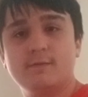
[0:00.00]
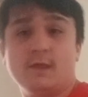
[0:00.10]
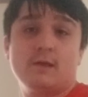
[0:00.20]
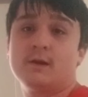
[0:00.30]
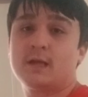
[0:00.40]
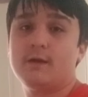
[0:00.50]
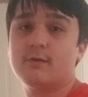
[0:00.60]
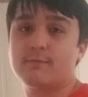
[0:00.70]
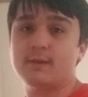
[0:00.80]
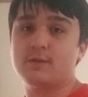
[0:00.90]
That account
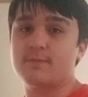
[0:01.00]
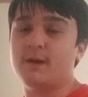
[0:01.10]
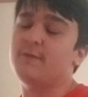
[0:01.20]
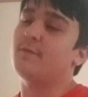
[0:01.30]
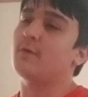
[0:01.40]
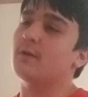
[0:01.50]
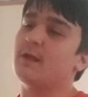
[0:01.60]
is really just made for